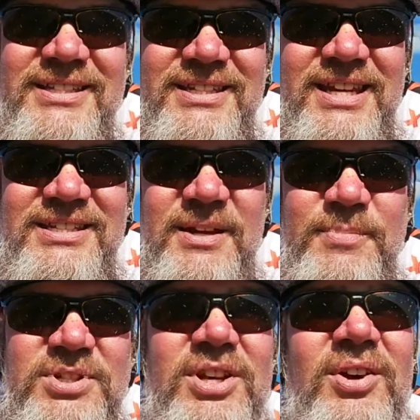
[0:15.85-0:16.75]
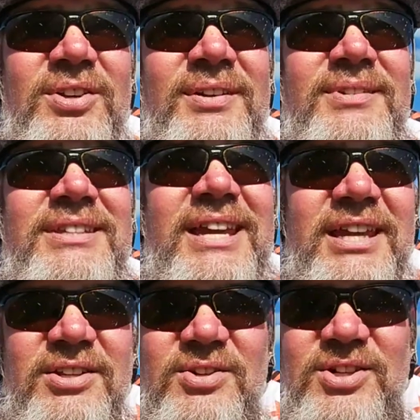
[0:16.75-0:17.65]
Today's episode, I'll be
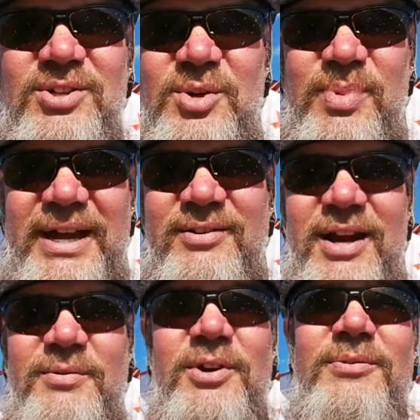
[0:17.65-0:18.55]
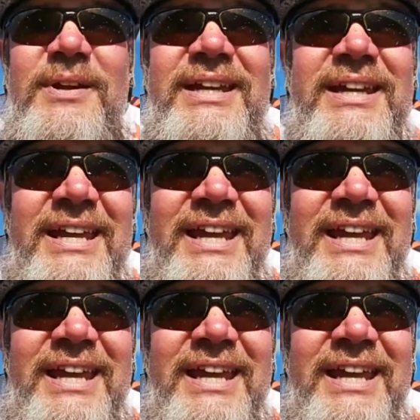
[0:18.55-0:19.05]
taking you on a little bike ride with me,